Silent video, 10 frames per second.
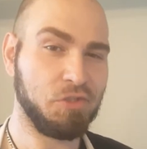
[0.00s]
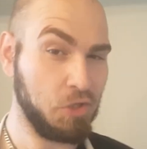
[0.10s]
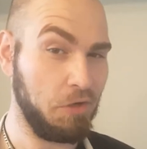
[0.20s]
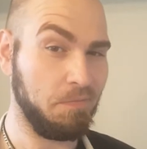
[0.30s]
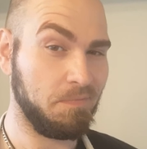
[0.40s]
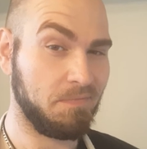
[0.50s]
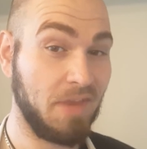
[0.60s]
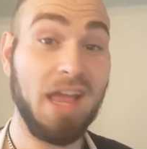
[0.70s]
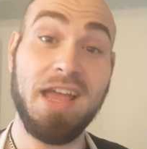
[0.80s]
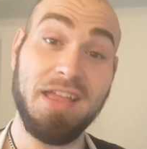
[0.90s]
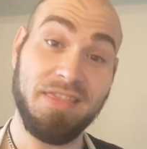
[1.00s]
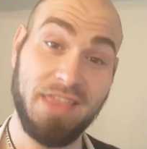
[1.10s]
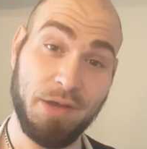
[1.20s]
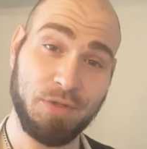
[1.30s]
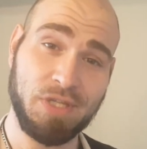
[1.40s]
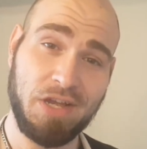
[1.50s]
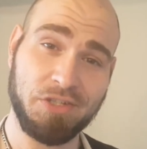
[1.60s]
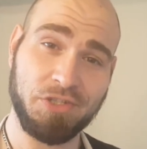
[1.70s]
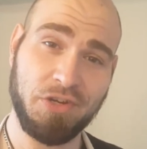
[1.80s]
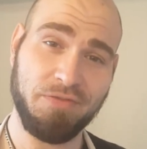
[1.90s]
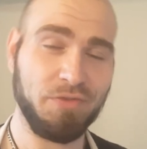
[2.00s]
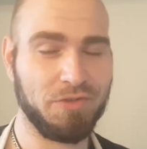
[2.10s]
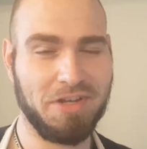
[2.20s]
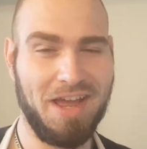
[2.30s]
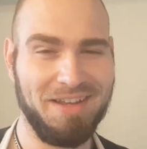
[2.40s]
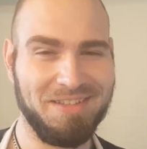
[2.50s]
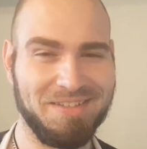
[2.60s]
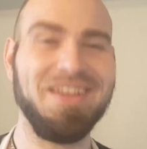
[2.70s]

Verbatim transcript: So, that was our show for tonight